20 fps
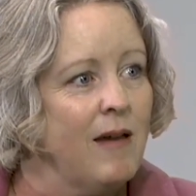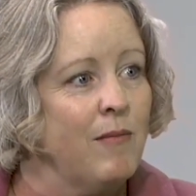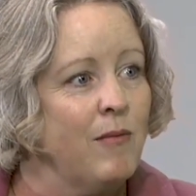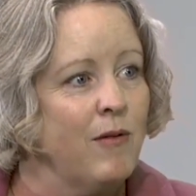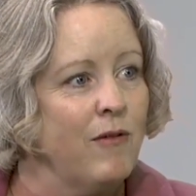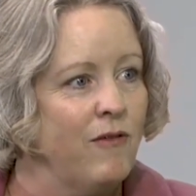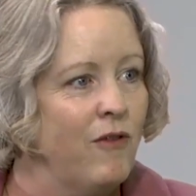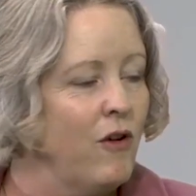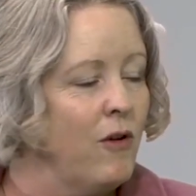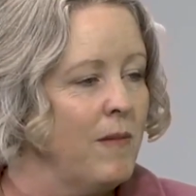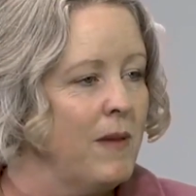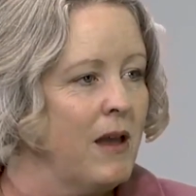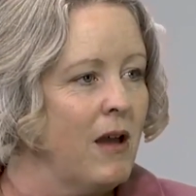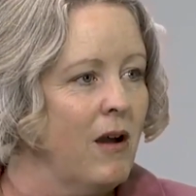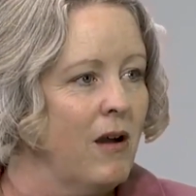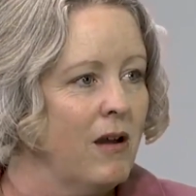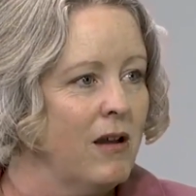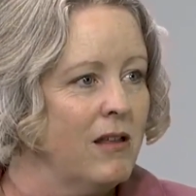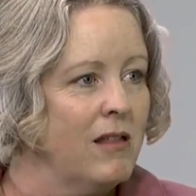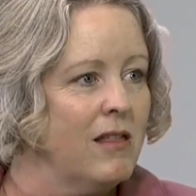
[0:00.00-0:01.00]
Performing
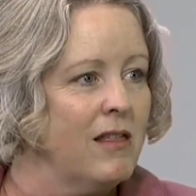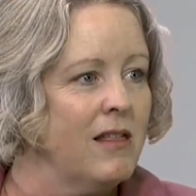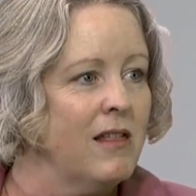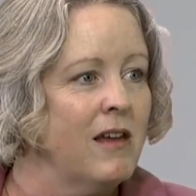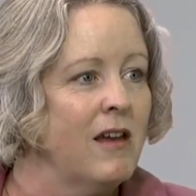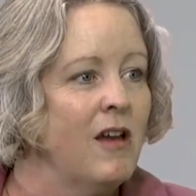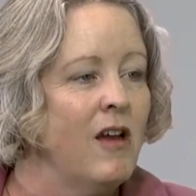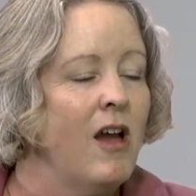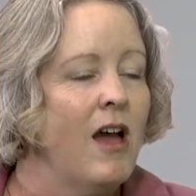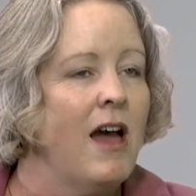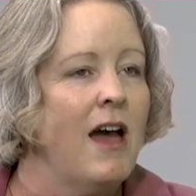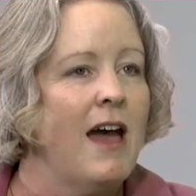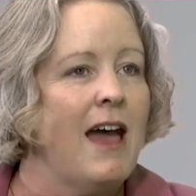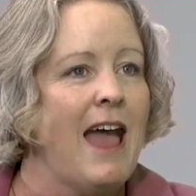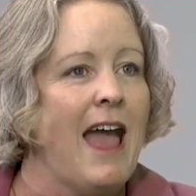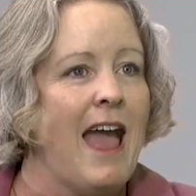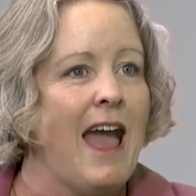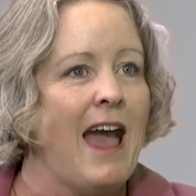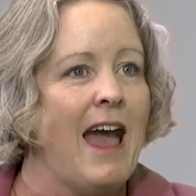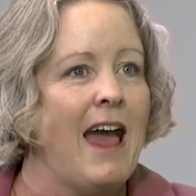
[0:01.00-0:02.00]
Arts
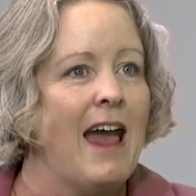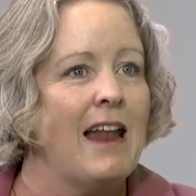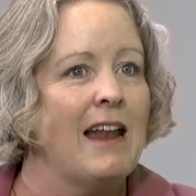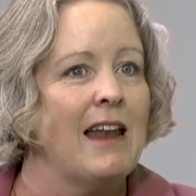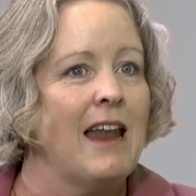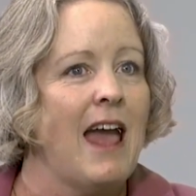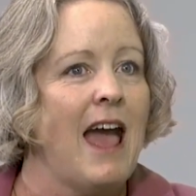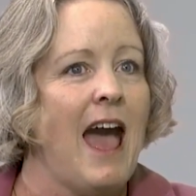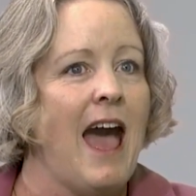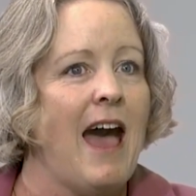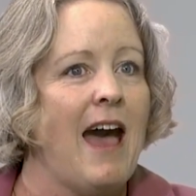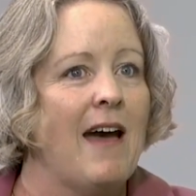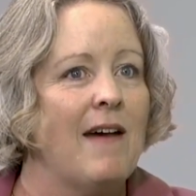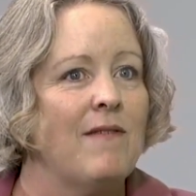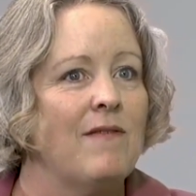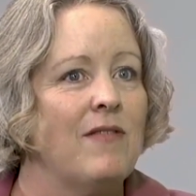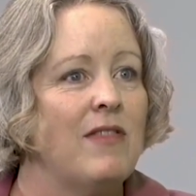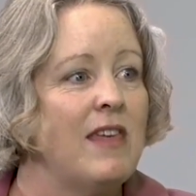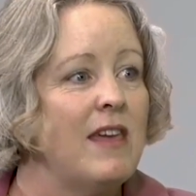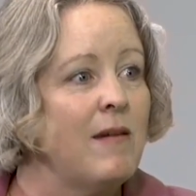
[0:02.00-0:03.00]
and
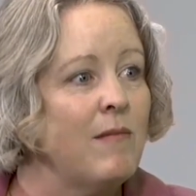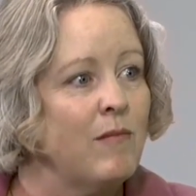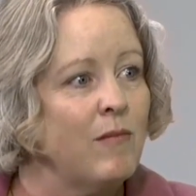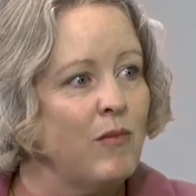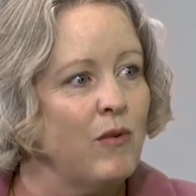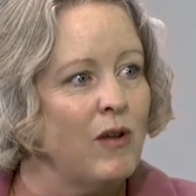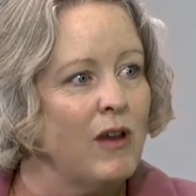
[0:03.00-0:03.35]
have them